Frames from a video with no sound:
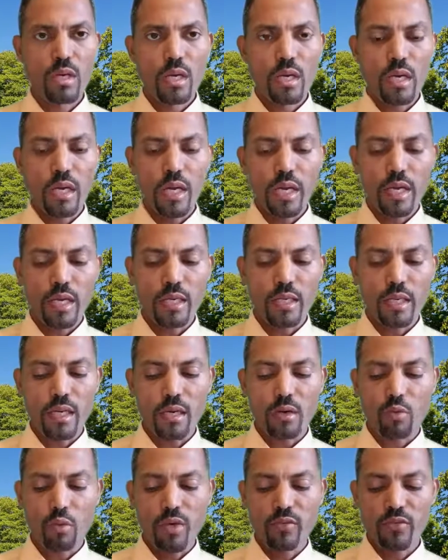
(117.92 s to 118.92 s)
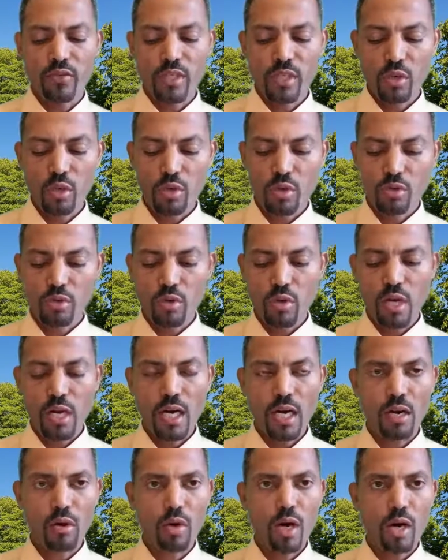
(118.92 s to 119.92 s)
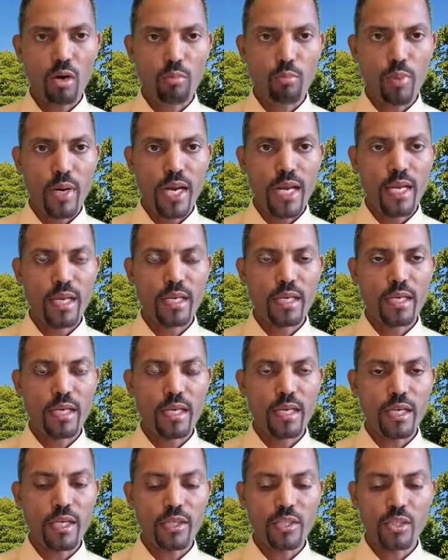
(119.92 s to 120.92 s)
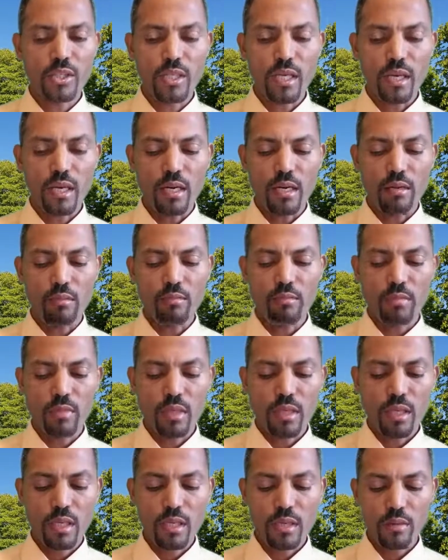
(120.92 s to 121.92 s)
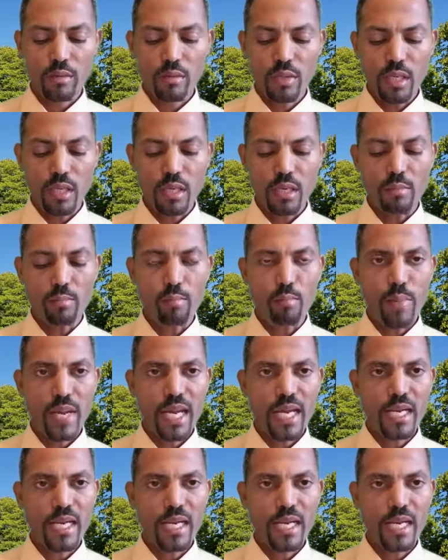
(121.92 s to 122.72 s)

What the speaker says: And we've seen also how our brain is made